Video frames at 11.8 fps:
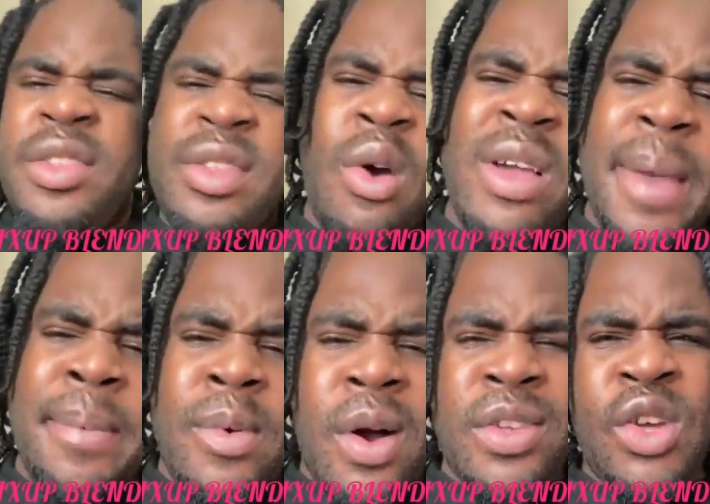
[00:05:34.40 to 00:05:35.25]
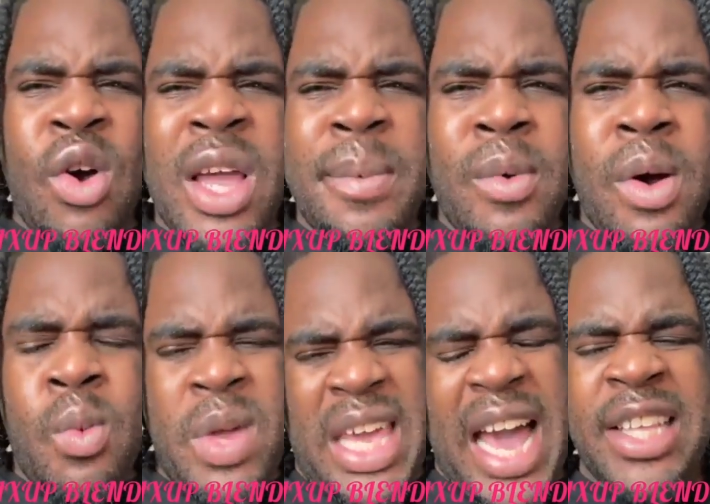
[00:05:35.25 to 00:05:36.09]
Don't get me wrong.
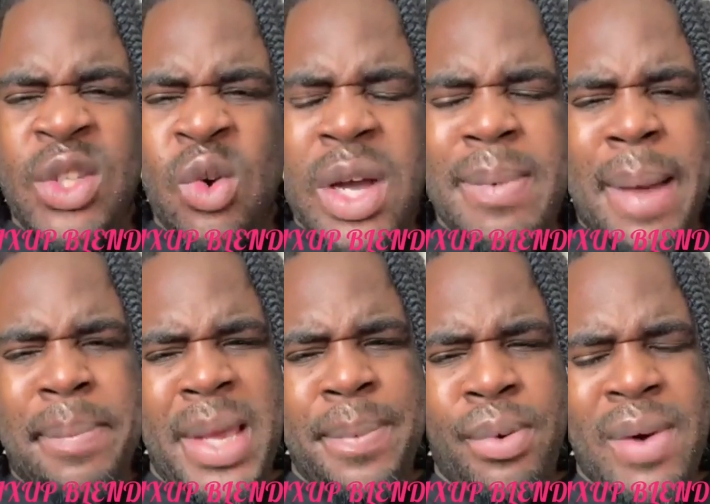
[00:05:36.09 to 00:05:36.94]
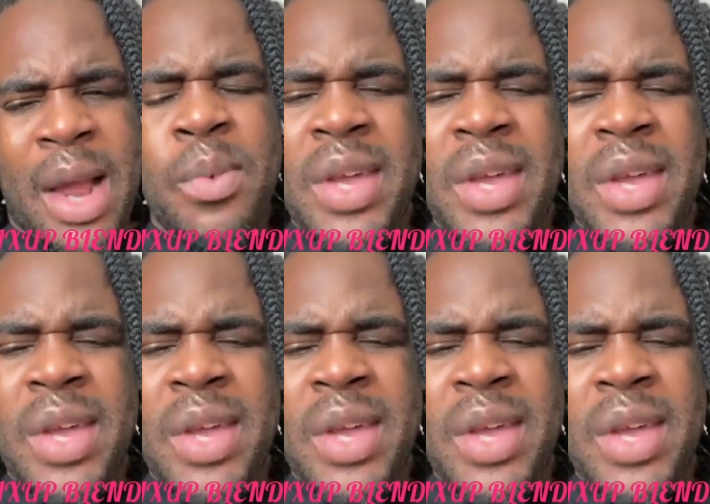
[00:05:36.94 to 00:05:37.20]
We can talk about people, right?